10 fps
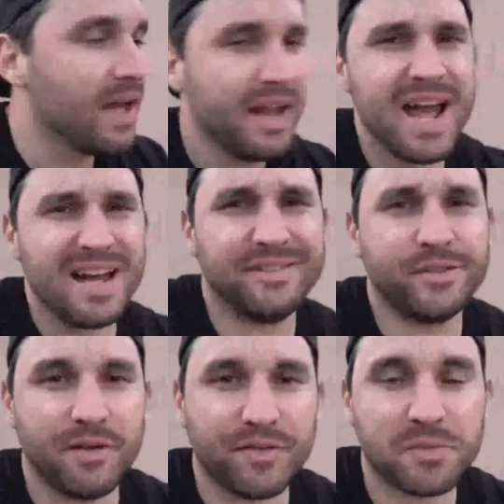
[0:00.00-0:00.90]
And yeah,
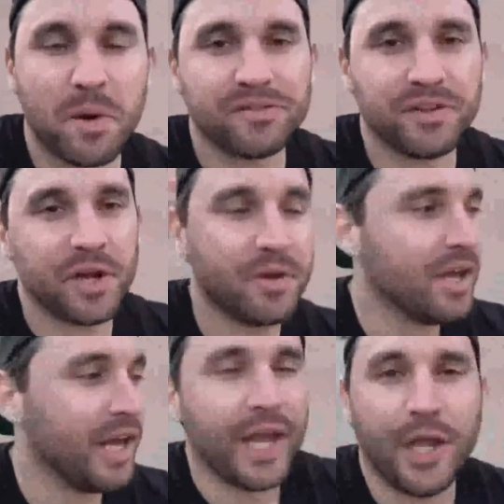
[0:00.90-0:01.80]
tune in for tomorrow's video.
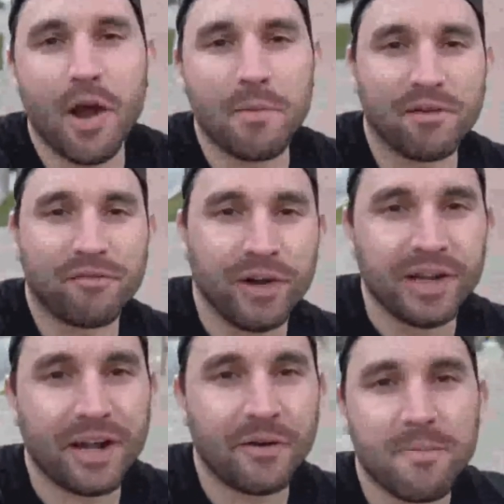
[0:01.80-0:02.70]
You know I'm good for
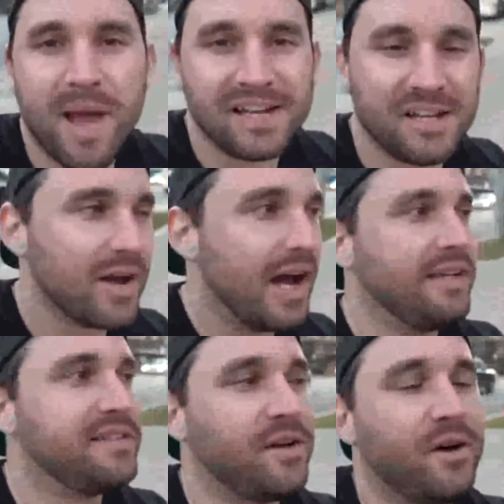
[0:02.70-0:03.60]
it. I don't abandon you
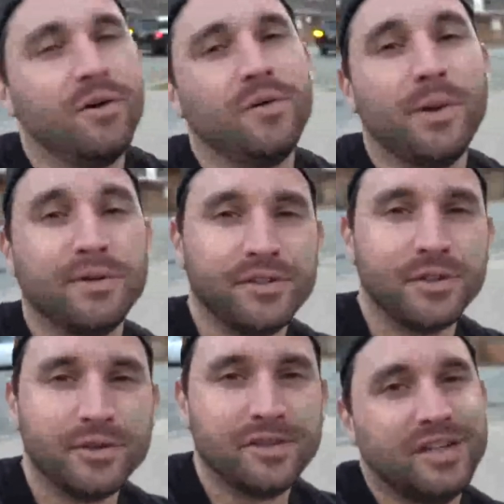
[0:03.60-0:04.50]
guys. So you know what to
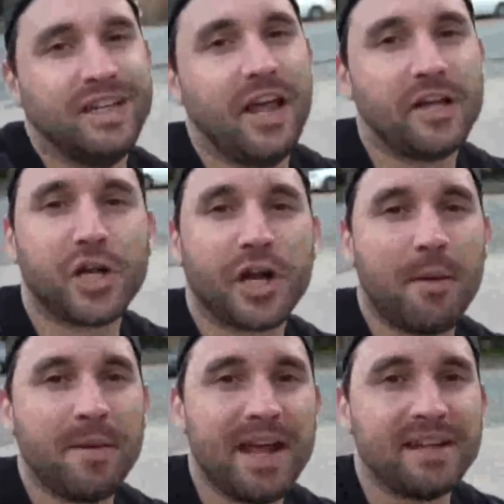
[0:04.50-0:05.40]
do. Like, share,
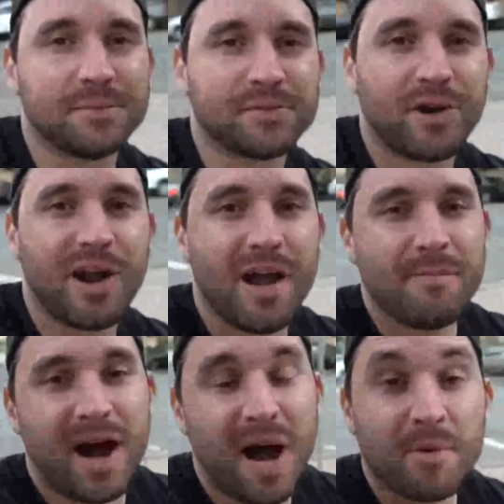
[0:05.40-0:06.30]
comment, and
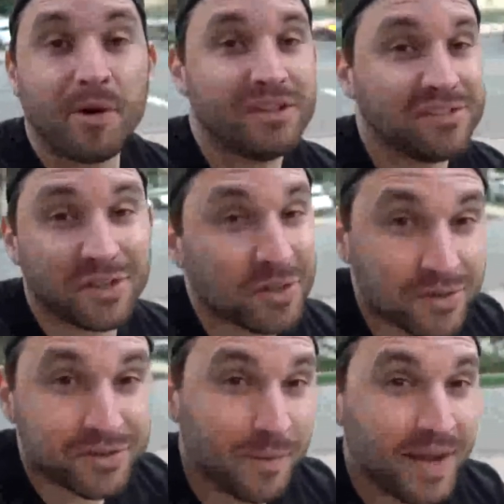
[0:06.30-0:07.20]
subscribe. I'm going in
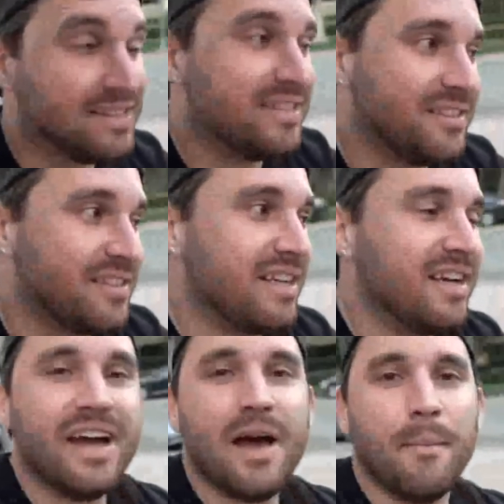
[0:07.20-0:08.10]
circles, so I'm getting dizzy.
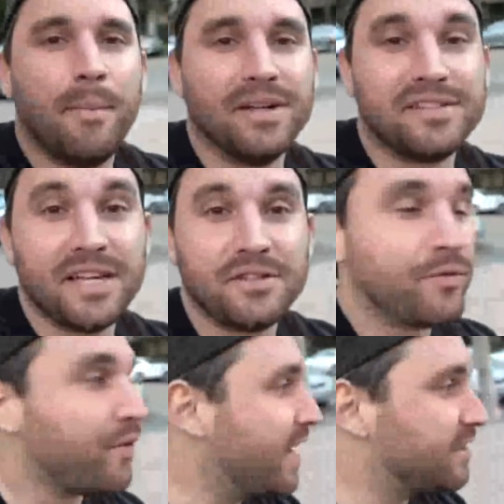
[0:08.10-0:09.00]
But stay
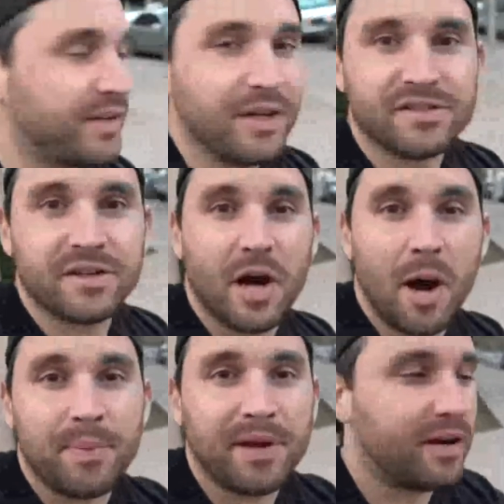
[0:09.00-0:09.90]
tuned for the next videos that are
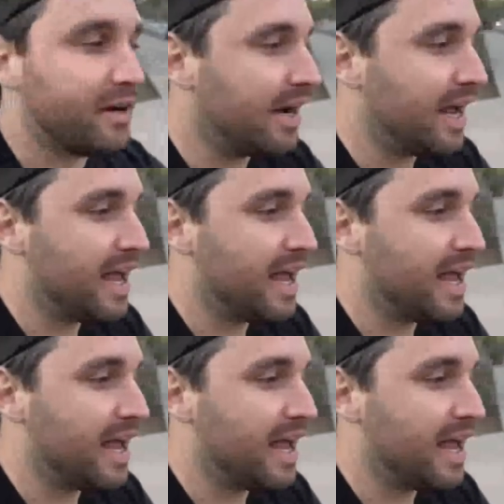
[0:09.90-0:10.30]
up here.